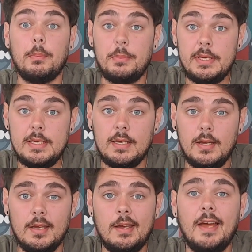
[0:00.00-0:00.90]
P,
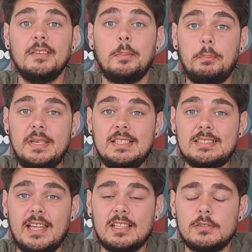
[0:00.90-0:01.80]
and the P
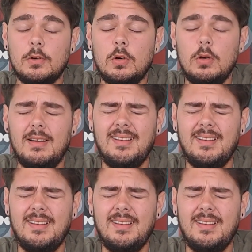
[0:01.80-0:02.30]
stands for?